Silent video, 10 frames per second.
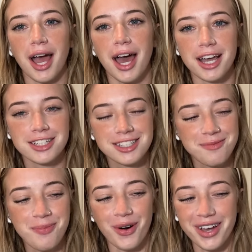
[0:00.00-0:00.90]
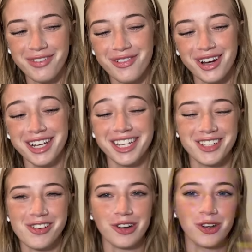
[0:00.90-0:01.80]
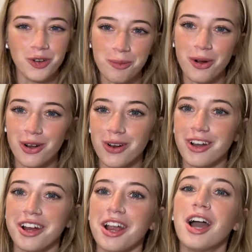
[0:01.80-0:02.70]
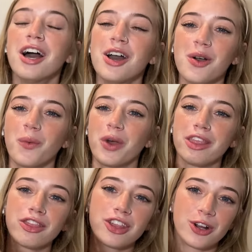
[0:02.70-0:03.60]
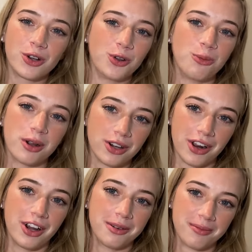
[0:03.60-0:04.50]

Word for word: ex-boyfriend and your new partner with their new partner?